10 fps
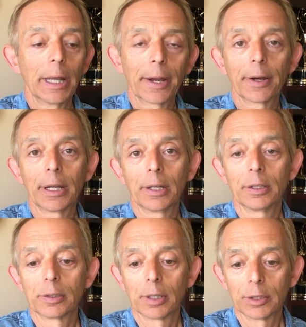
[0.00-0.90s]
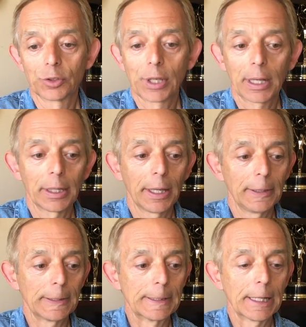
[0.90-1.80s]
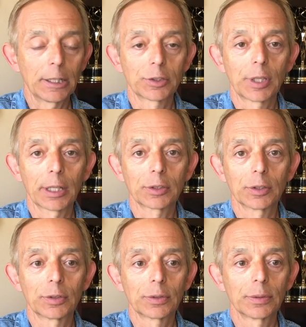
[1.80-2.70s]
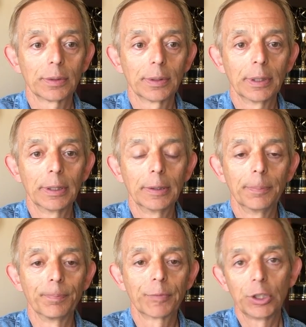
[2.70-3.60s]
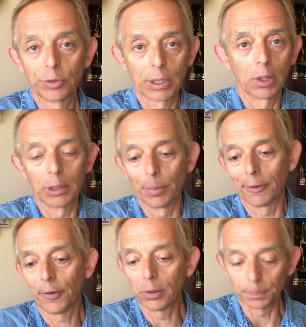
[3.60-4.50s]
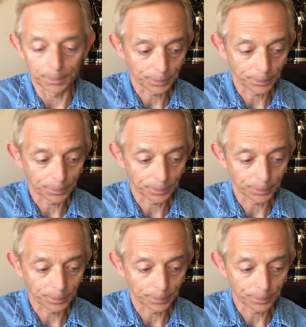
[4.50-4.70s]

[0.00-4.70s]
airing on Channel 8 in Dallas, Texas, using only my phone.